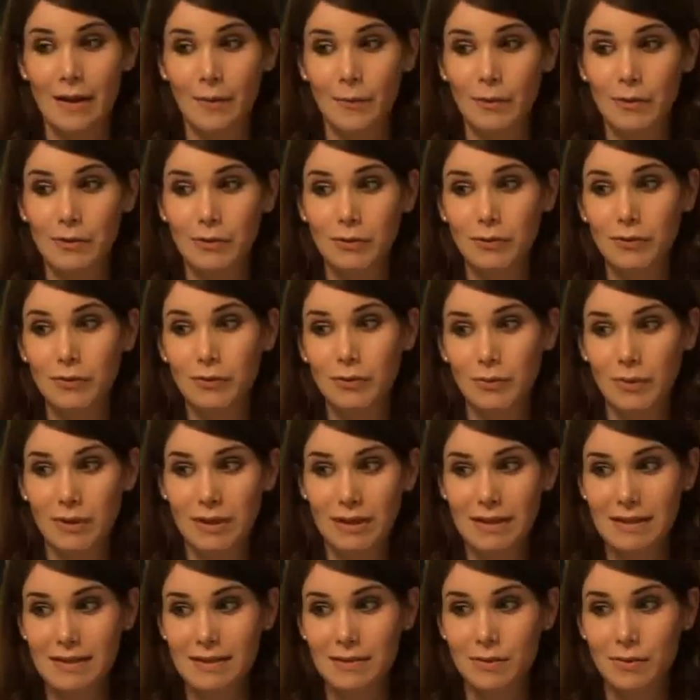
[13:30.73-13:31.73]
what you're
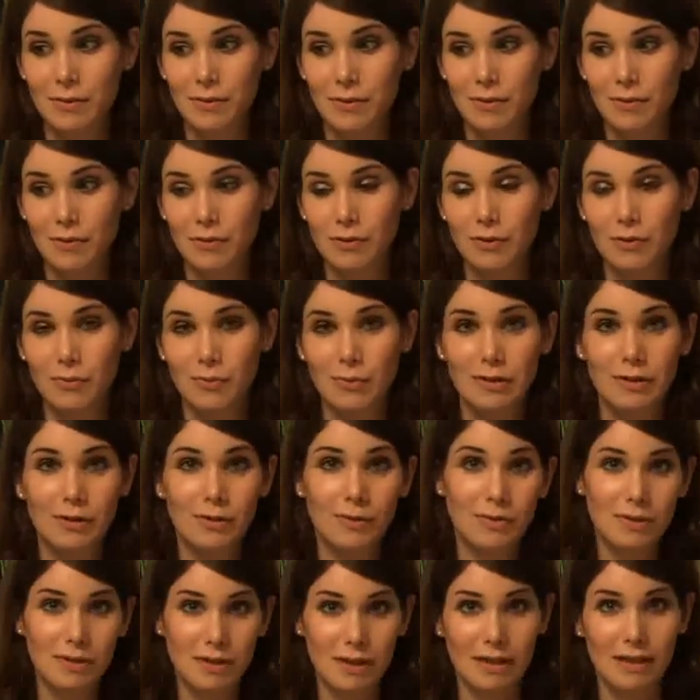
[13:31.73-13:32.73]
doing is you're
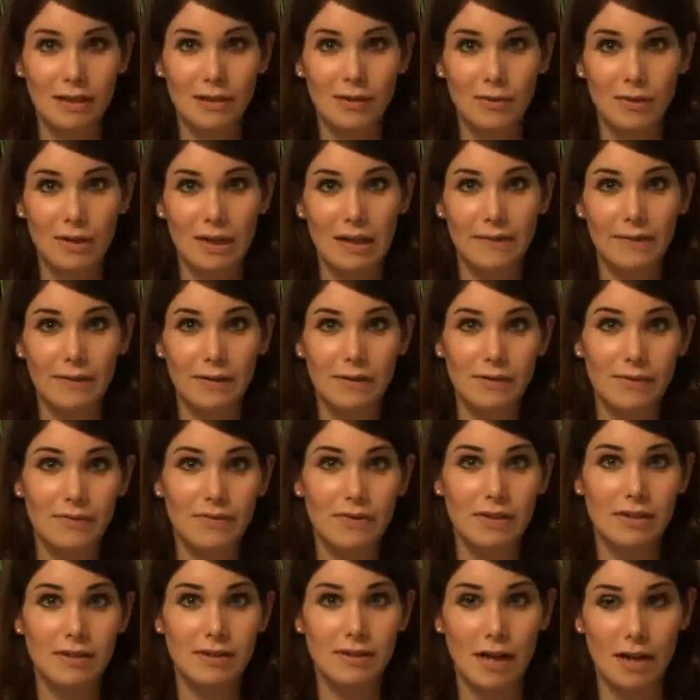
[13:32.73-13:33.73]
reducing your levels of
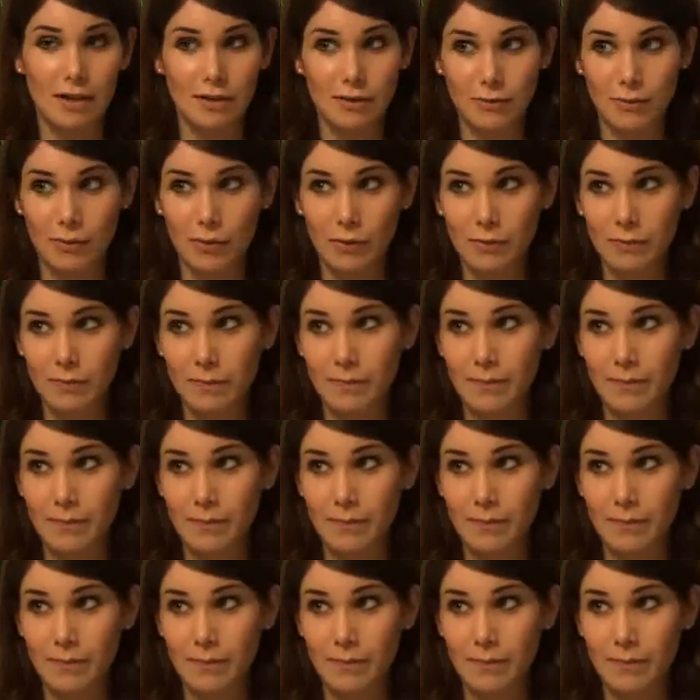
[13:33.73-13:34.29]
testosterone.